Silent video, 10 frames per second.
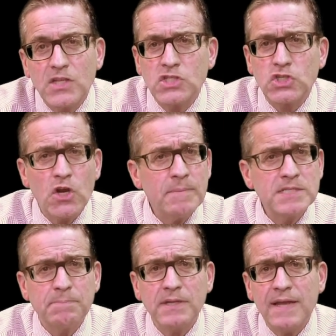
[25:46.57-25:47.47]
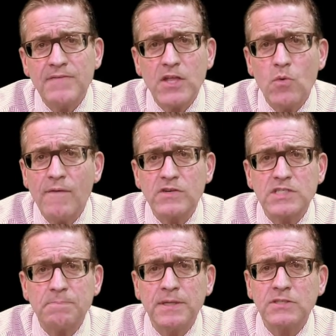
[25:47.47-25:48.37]
The Germans believe that whoever
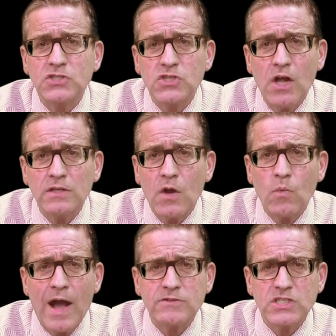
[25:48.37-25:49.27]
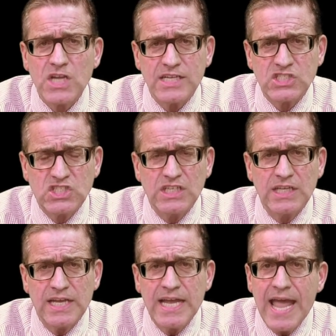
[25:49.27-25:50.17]
spills salt arouses
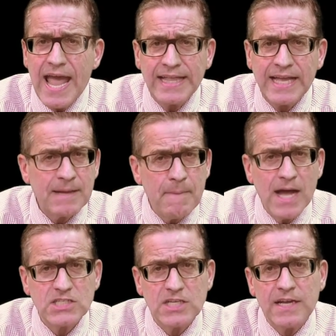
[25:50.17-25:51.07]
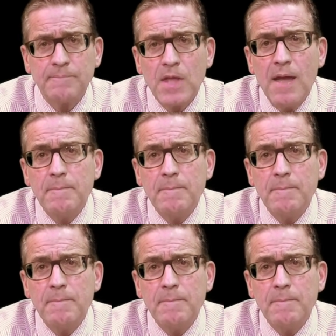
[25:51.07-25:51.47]
hostility and animosity